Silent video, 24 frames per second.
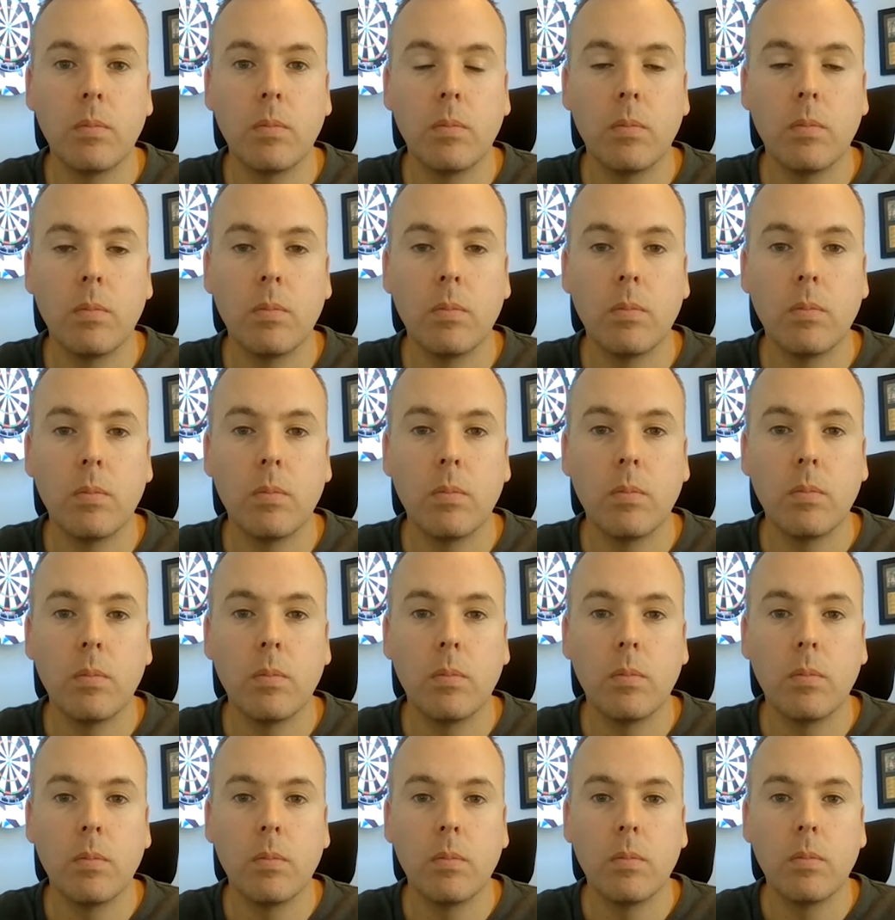
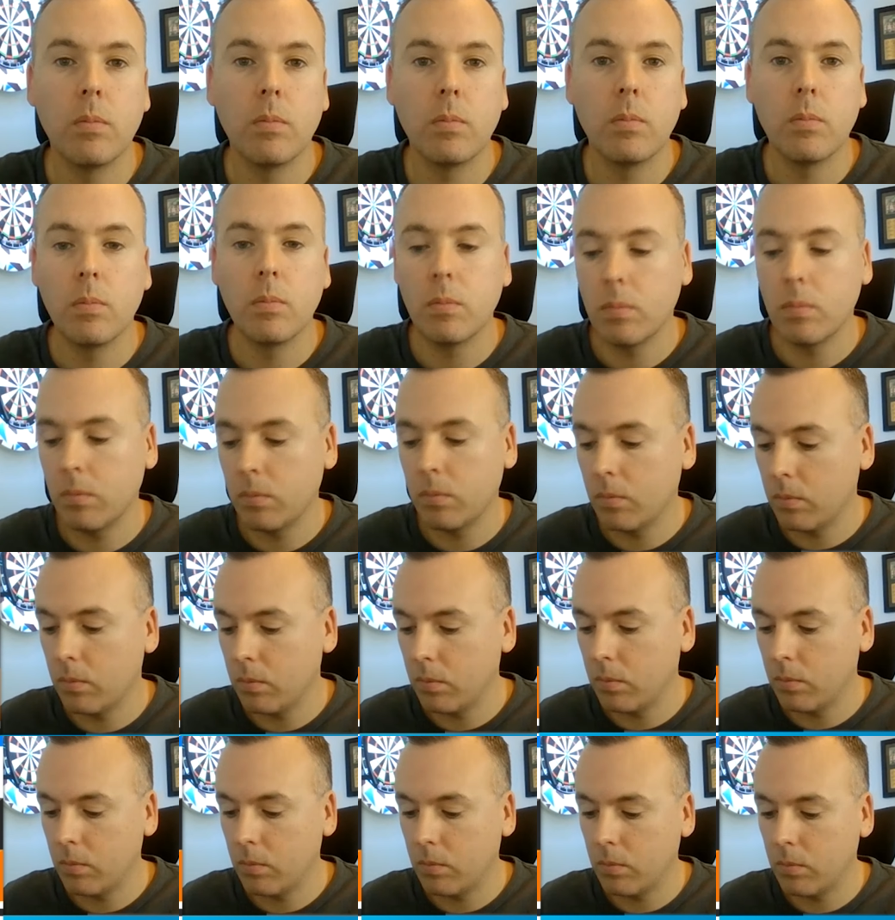
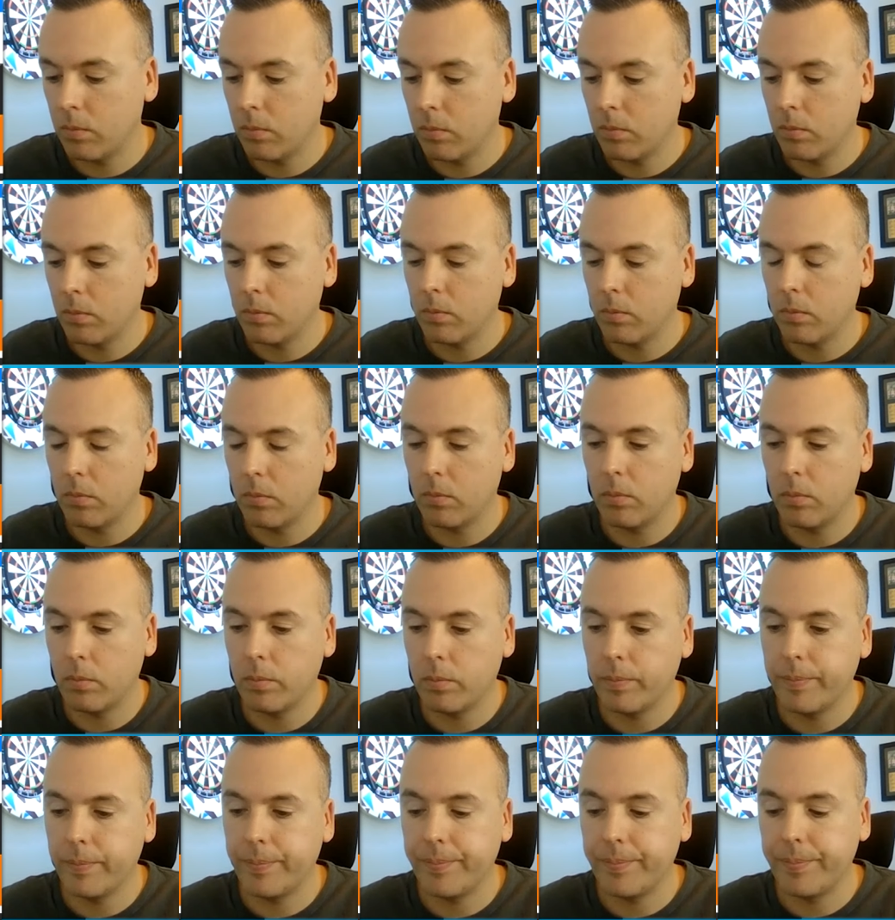
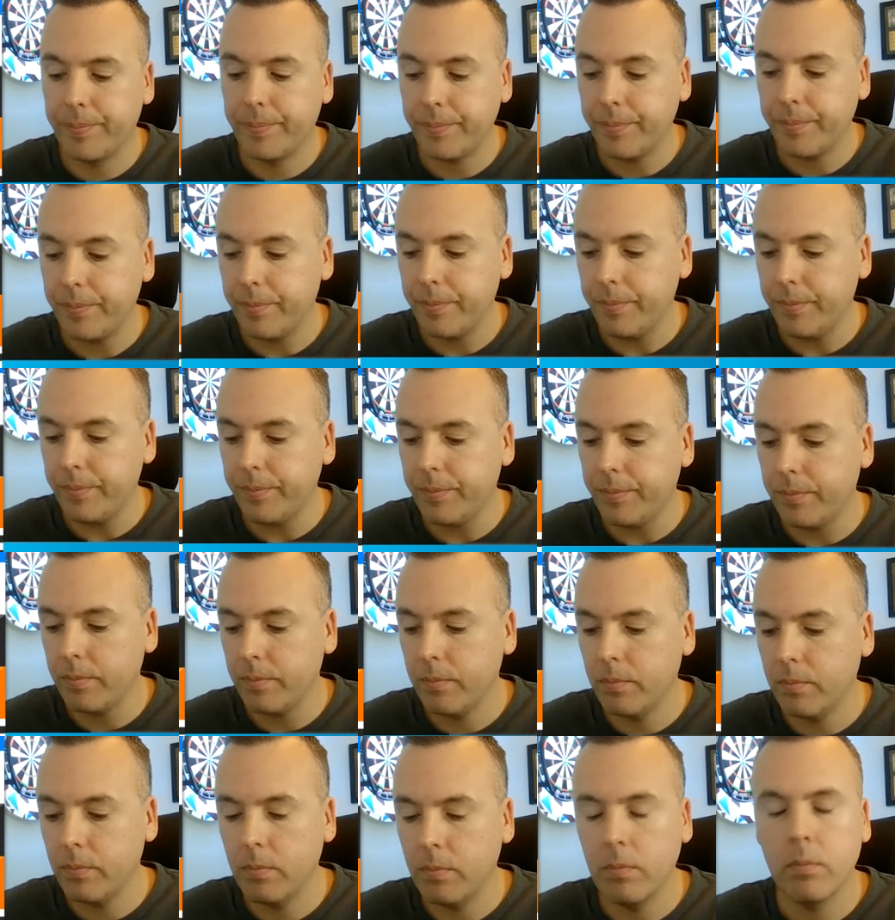
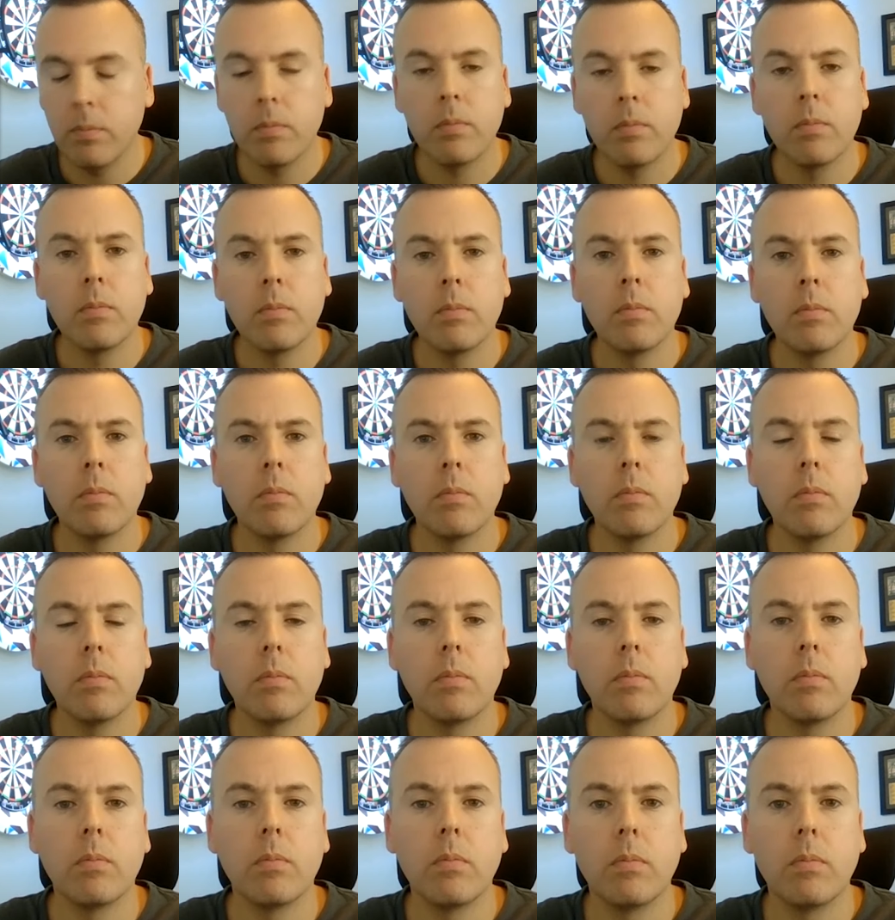No words are spoken by the person on screen.